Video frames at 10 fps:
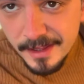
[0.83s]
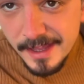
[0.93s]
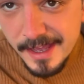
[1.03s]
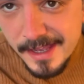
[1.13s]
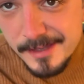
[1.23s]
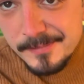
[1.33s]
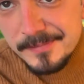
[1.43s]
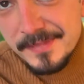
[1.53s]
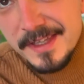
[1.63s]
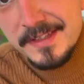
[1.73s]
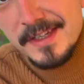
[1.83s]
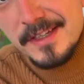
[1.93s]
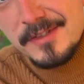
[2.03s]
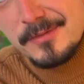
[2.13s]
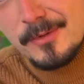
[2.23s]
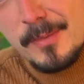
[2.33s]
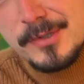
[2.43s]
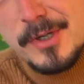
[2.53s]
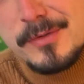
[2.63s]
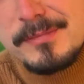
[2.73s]
Hey, this is
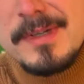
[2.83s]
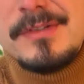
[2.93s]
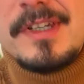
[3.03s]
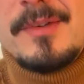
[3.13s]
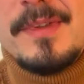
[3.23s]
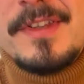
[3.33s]
Robin Jones Music with a